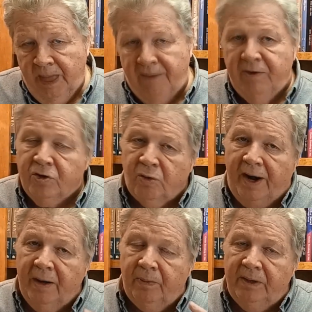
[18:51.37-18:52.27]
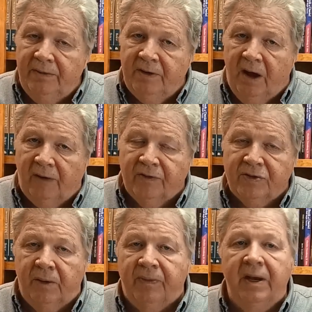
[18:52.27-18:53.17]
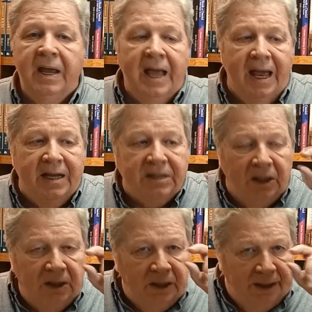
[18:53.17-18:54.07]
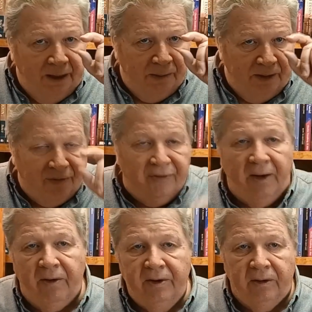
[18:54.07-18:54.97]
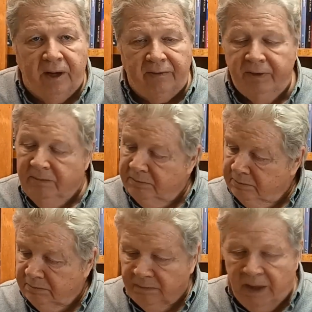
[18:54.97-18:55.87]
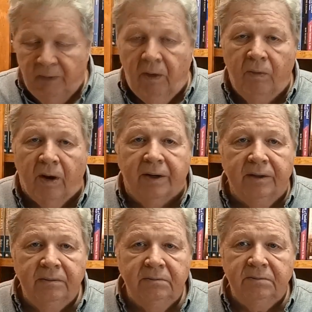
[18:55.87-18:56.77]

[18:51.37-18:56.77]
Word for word: If you're trying to believe God for something and there's a little bit of fear in your life, it won't work.